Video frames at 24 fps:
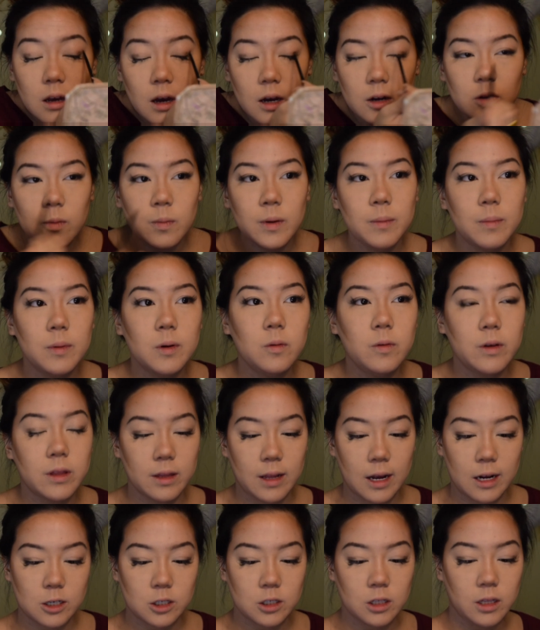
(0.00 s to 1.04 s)
How do people with
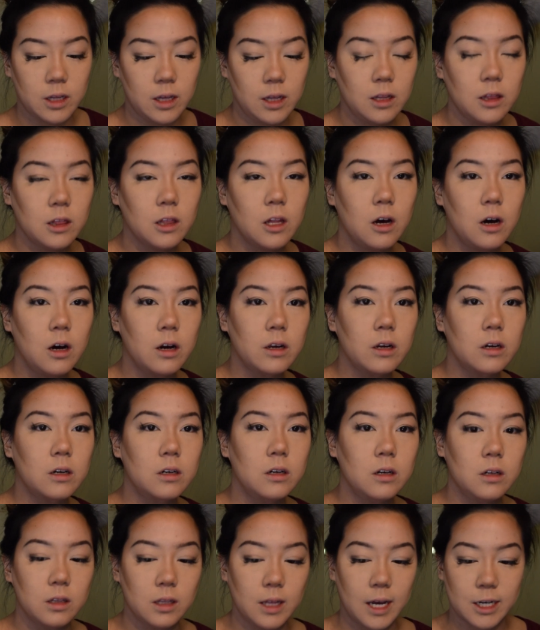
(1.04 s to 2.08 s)
naturally long and
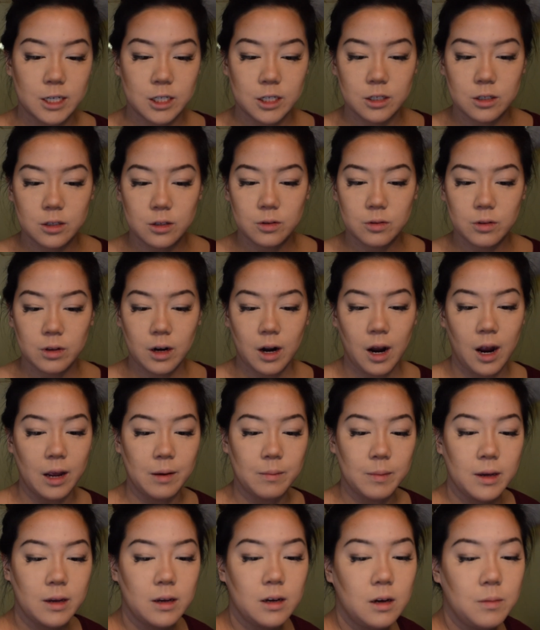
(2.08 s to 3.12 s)
curled lashes do their eye
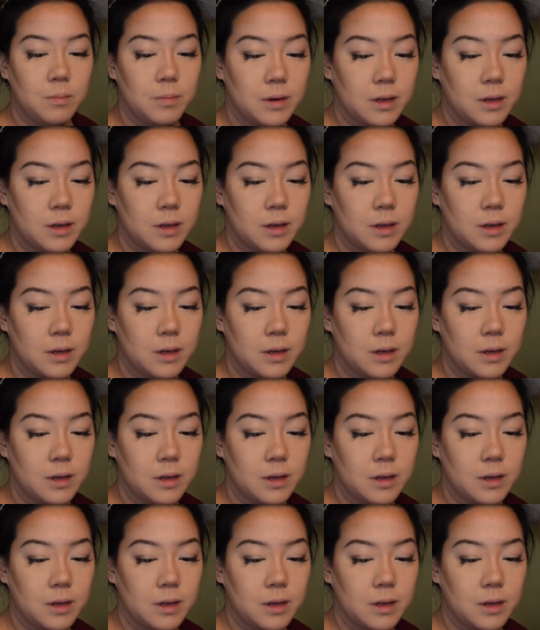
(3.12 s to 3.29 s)
makeup?